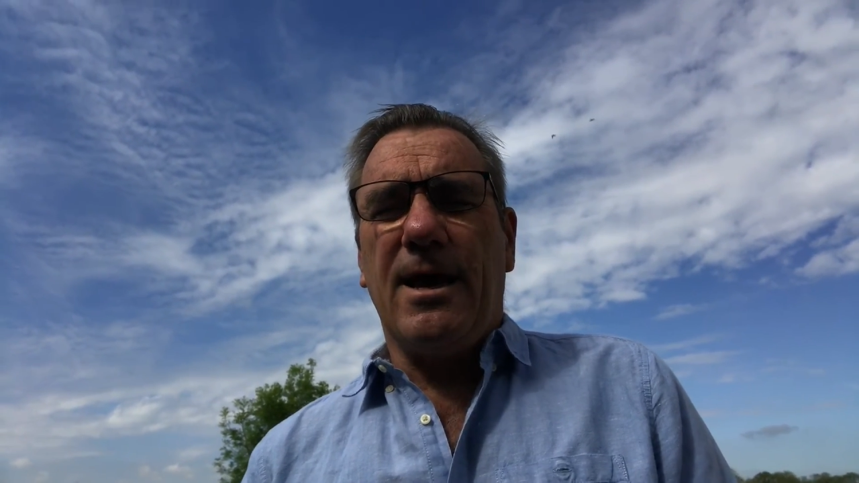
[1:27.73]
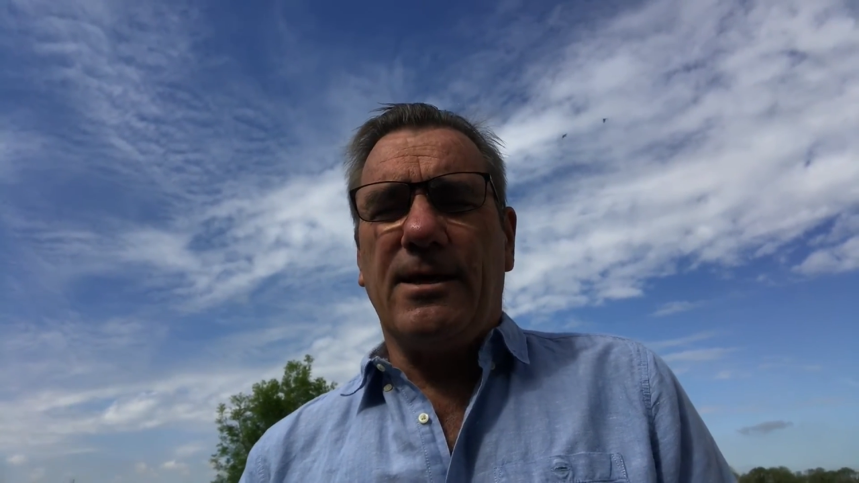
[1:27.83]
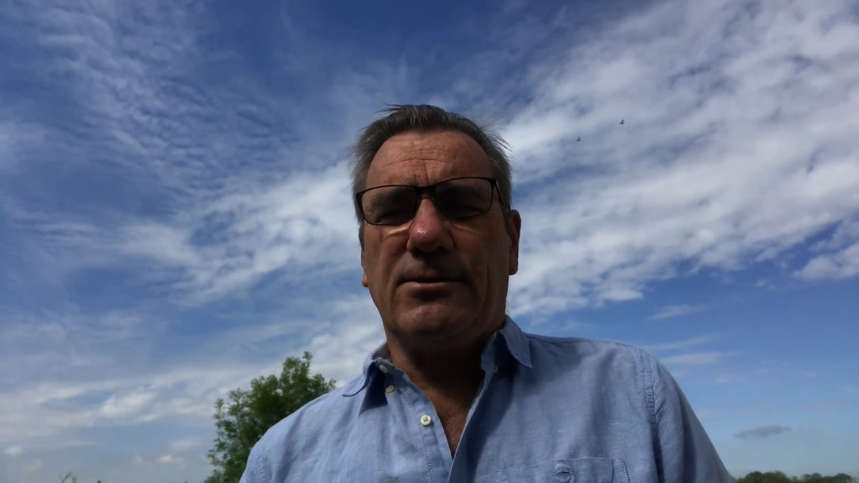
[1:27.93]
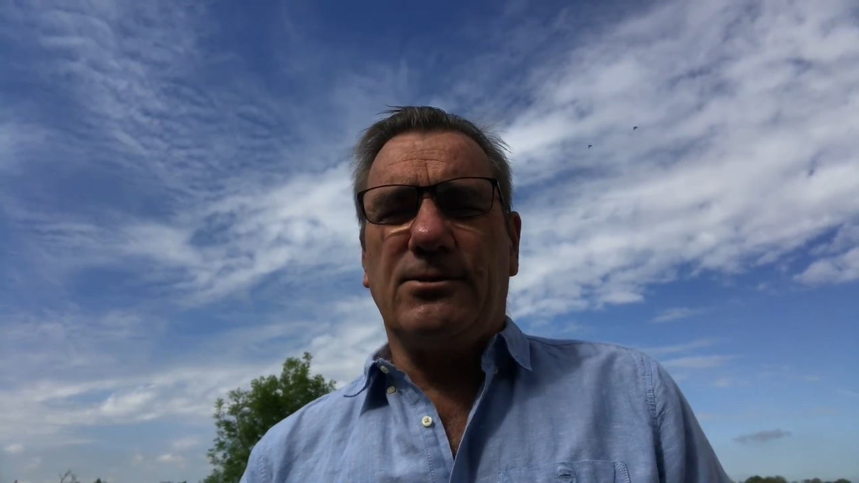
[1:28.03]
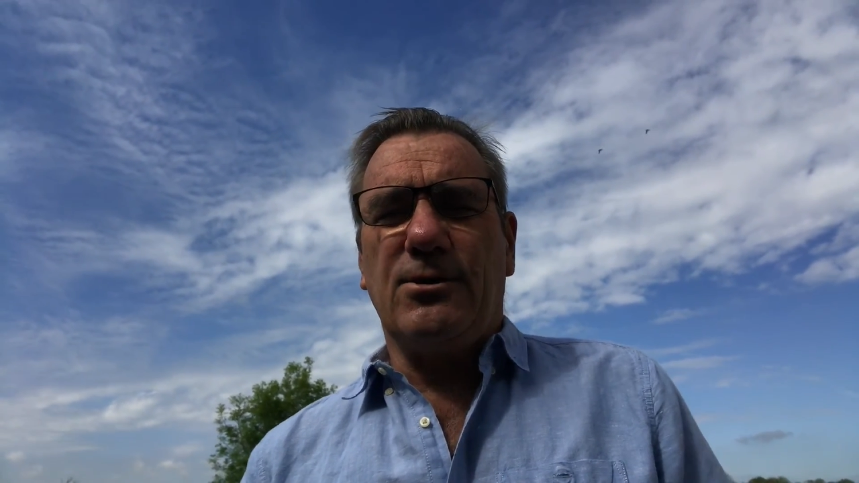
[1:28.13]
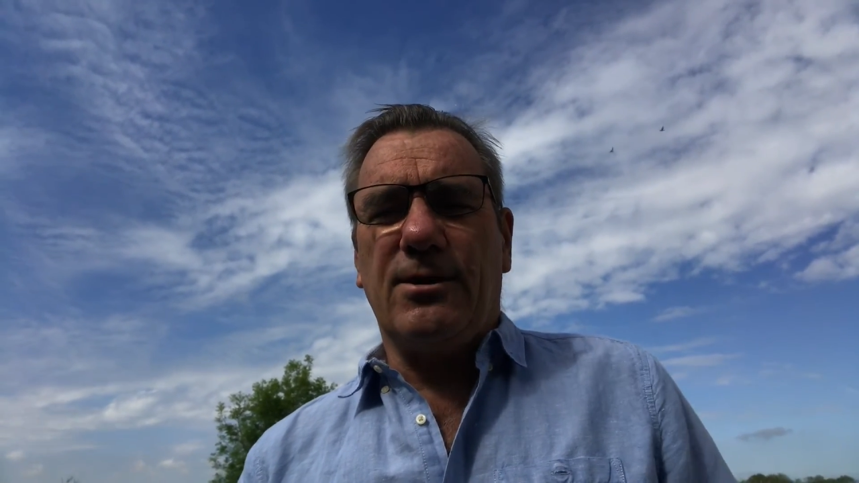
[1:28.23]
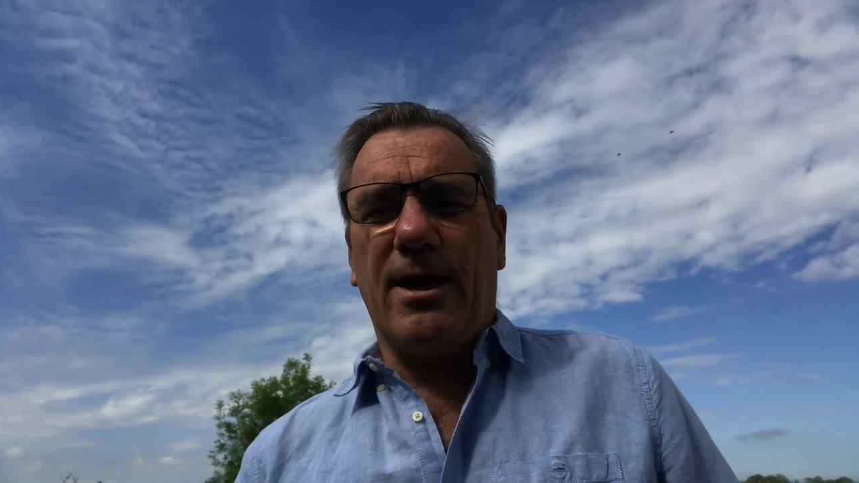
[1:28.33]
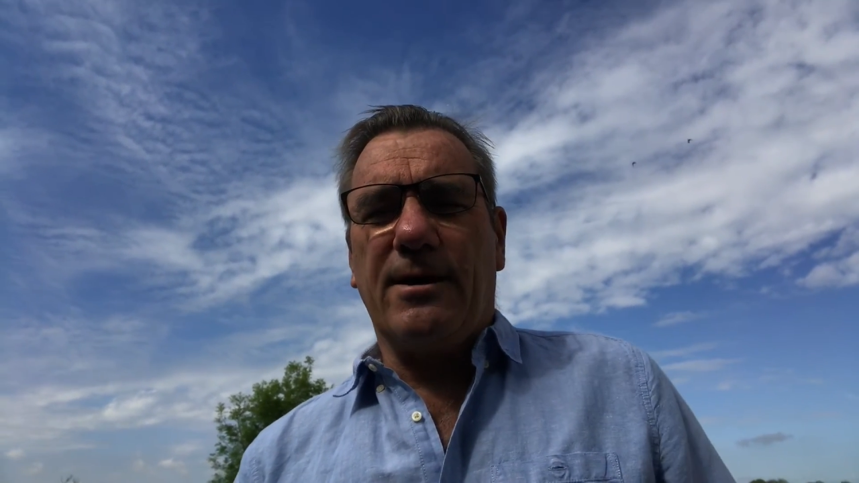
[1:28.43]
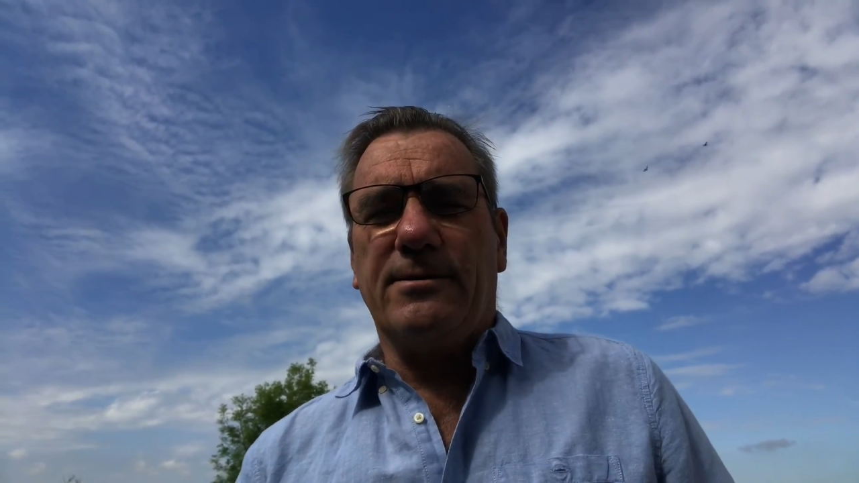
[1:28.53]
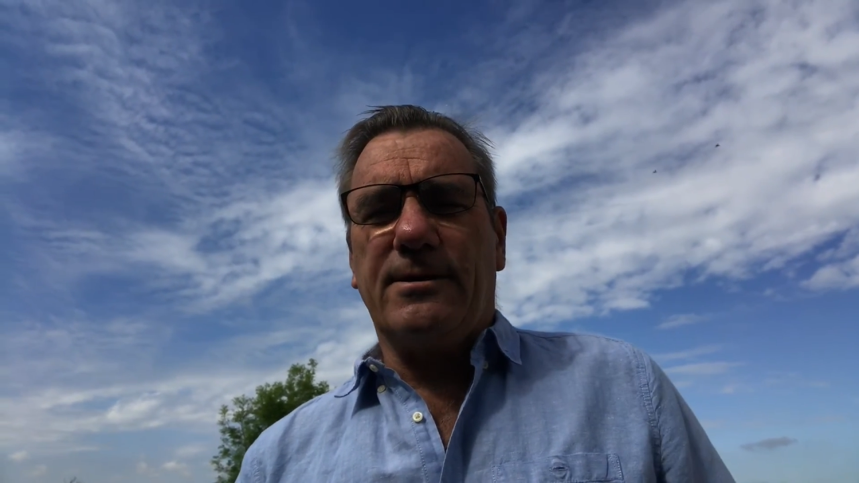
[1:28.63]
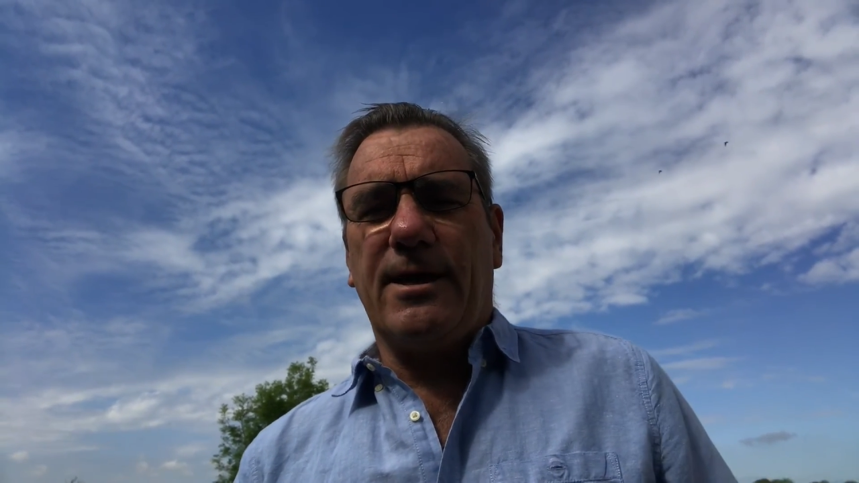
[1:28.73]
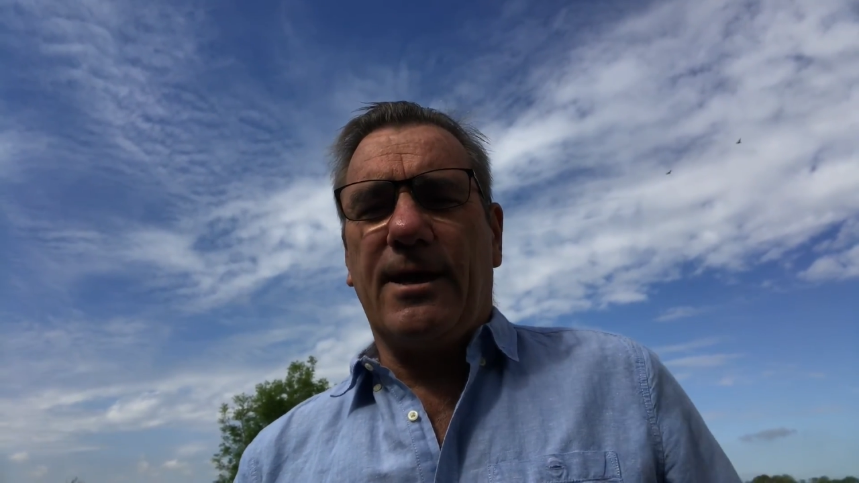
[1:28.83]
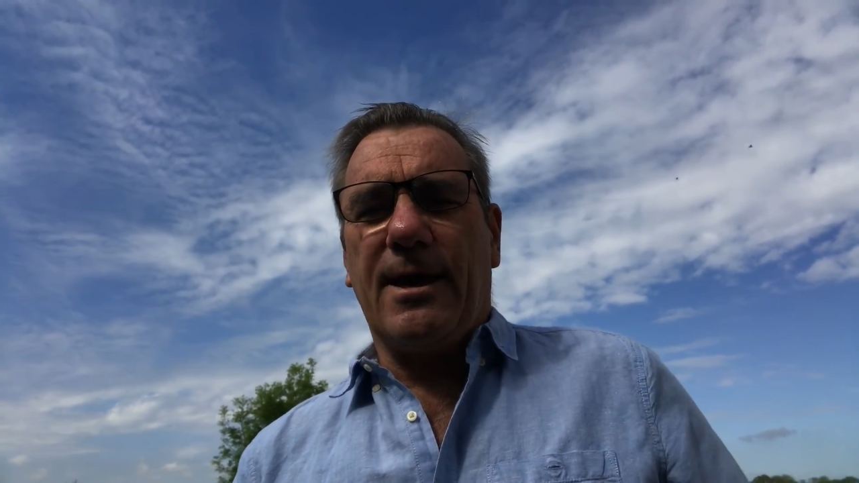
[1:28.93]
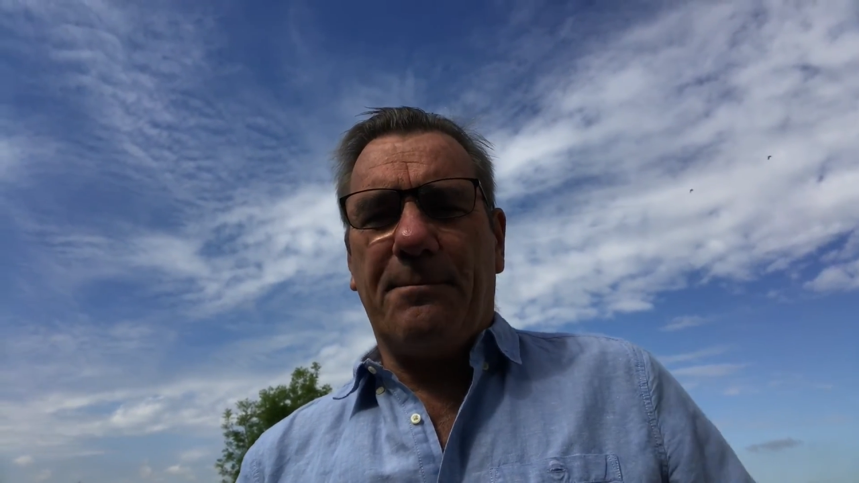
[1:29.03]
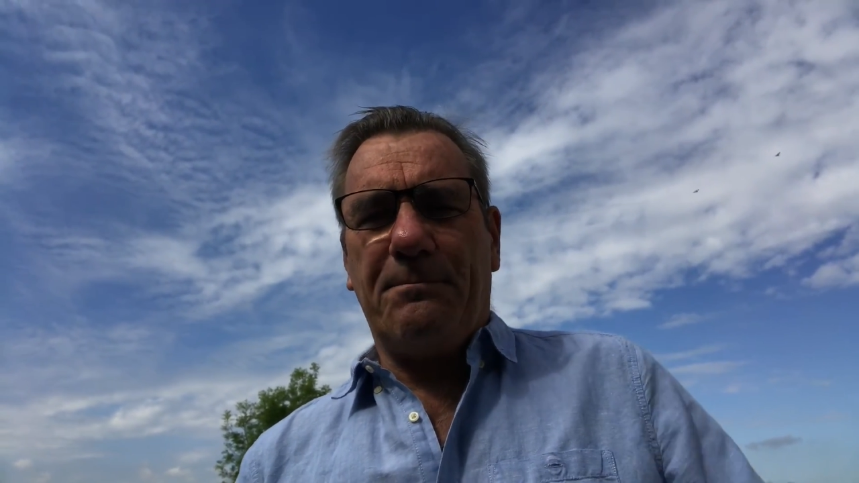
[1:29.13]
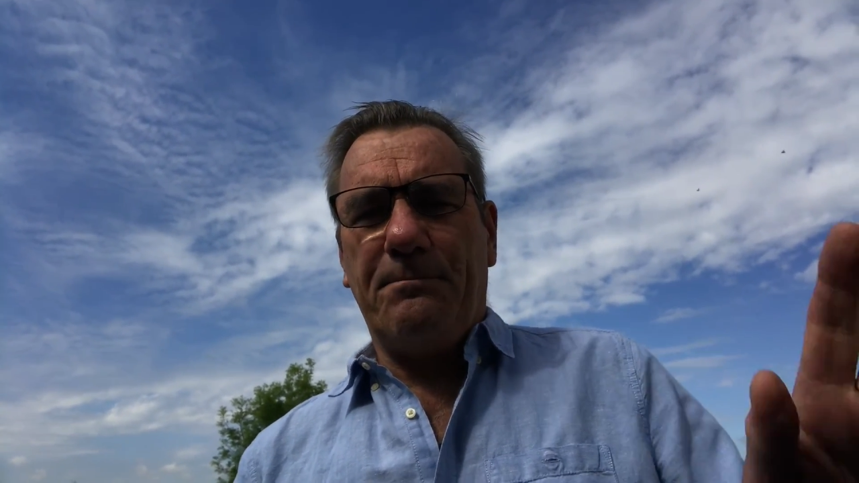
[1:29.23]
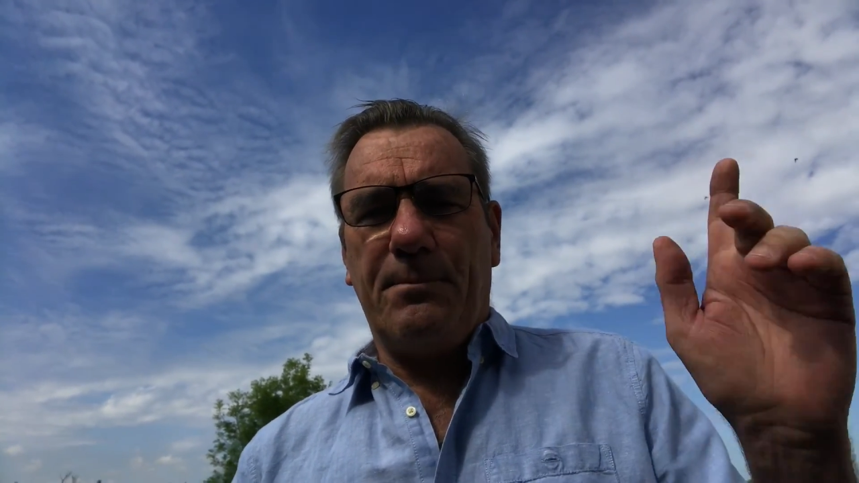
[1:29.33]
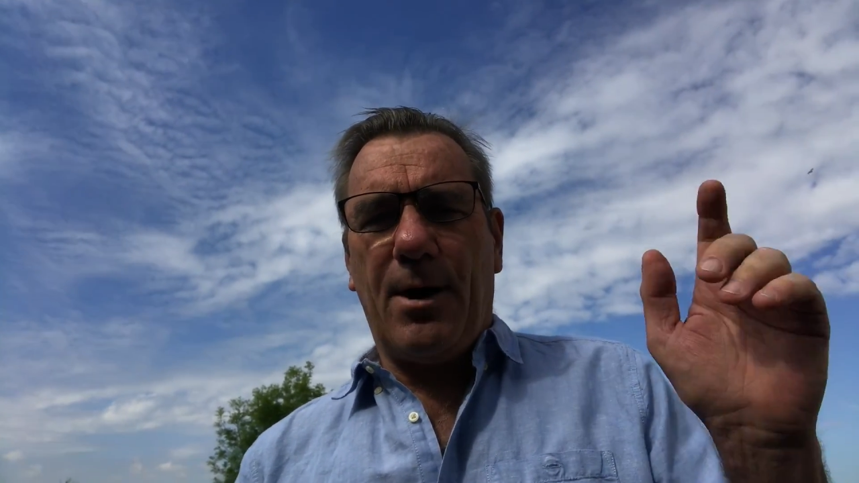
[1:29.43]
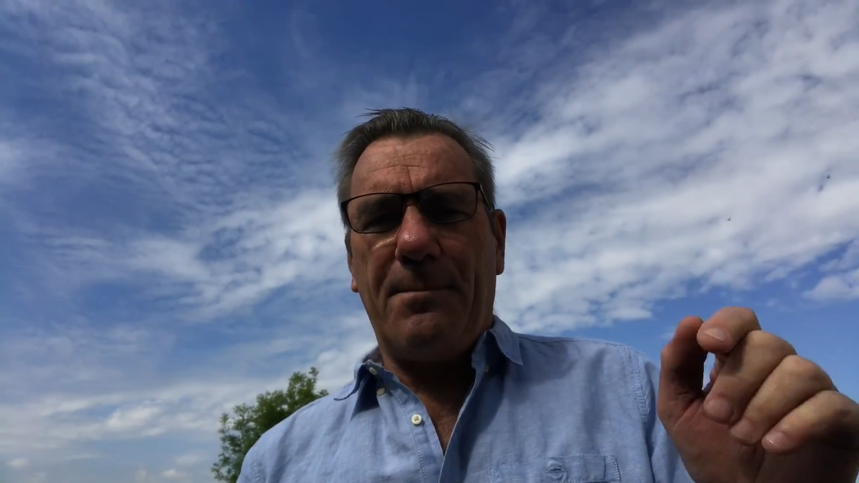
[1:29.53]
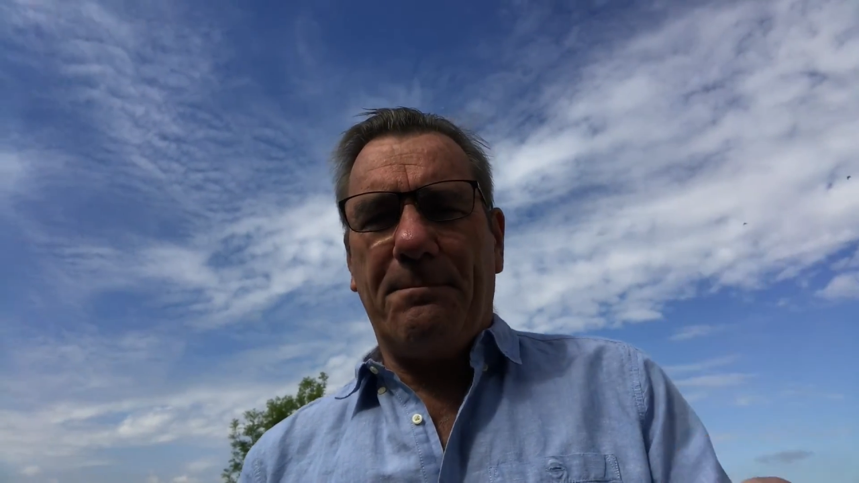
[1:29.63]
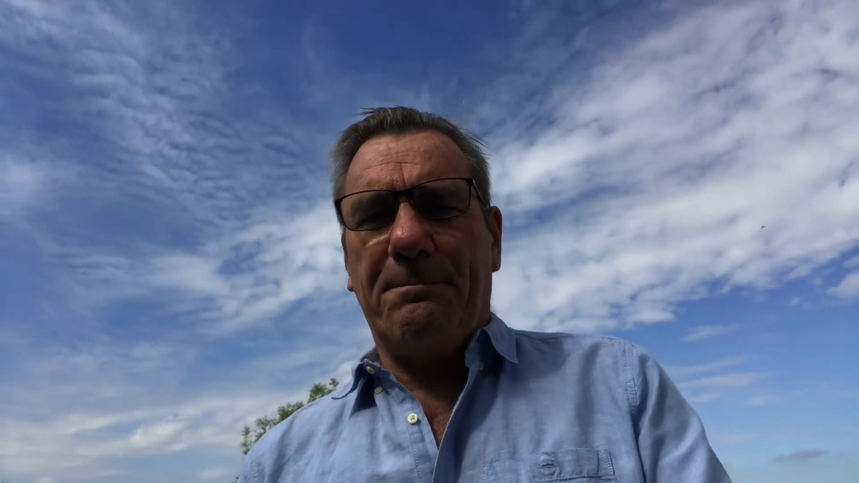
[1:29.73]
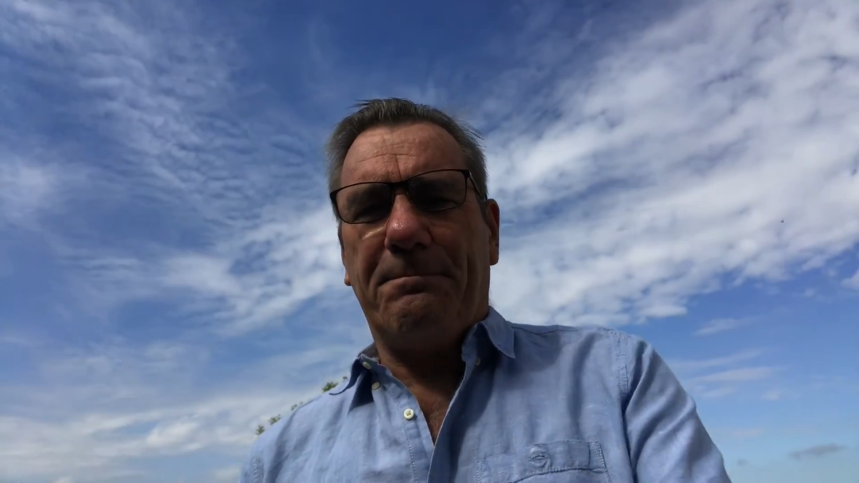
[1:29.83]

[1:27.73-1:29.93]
and see you there. Take care. Bye.